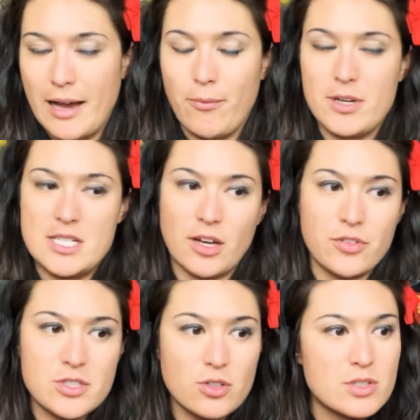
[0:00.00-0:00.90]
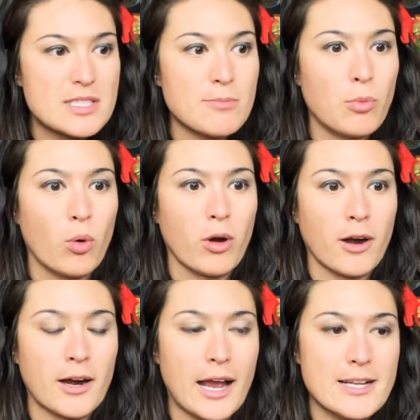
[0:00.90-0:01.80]
I want to delve into it some
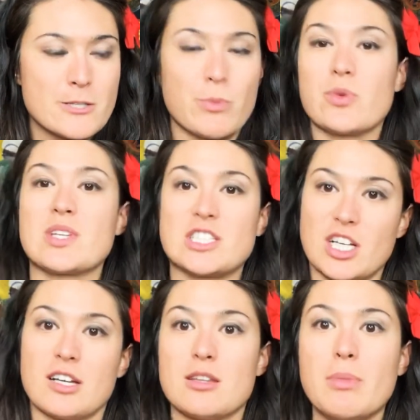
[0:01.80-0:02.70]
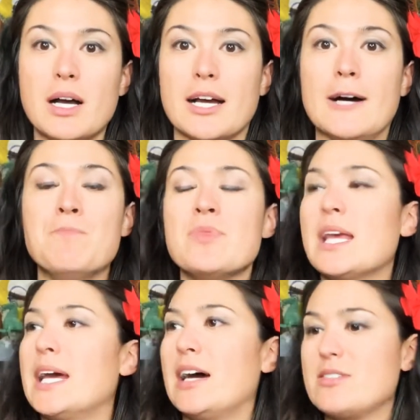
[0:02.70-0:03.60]
more. And somebody was like, check out the manga.
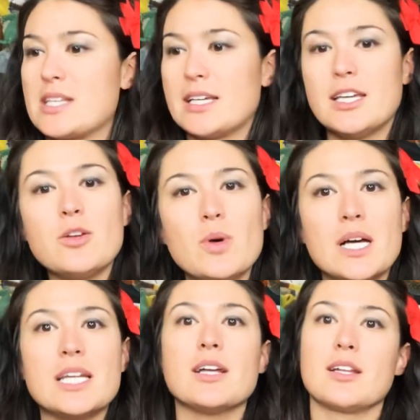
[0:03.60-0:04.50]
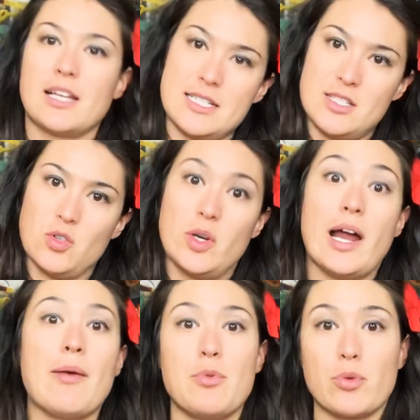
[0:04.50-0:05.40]
And I was like, you know what? Let's do it.
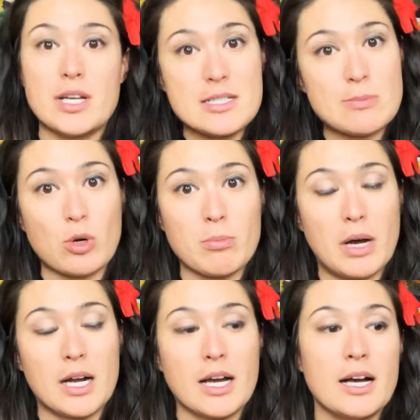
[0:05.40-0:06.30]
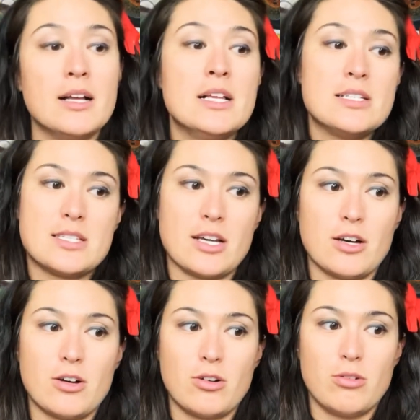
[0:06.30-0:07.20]
I've been reading some more manga.
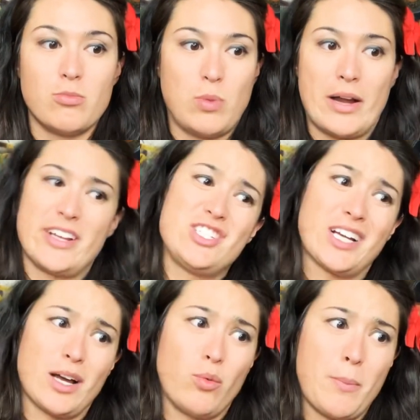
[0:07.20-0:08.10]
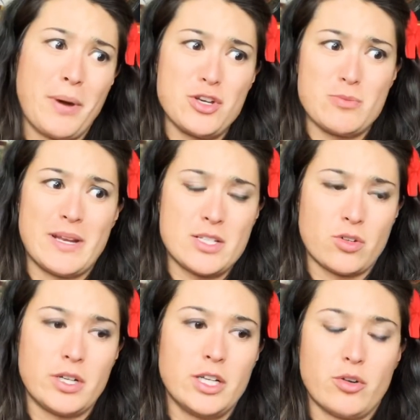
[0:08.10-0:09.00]
So why don't I check out One Punch Man? It's
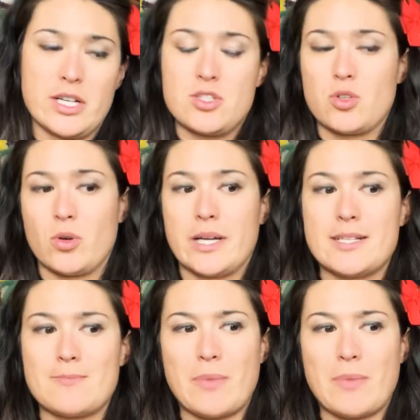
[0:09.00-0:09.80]
already a great story.